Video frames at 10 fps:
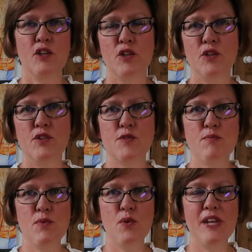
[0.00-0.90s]
Good
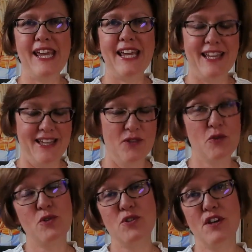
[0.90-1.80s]
morning
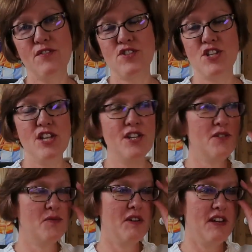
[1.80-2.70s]
or good
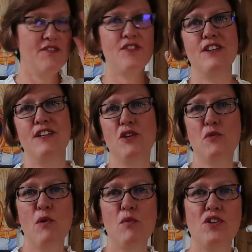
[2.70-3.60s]
afternoon, whenever
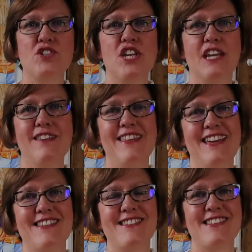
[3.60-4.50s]
you are watching
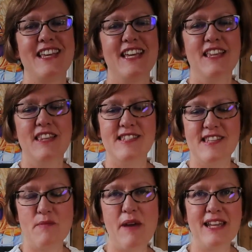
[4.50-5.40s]
this. This
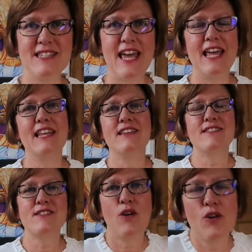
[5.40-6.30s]
is Amanda
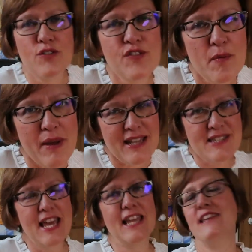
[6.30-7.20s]
Ellis of
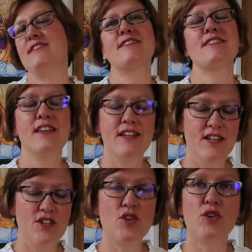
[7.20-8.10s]

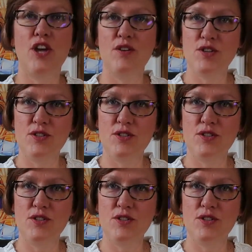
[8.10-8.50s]
amandaellis.co.uk,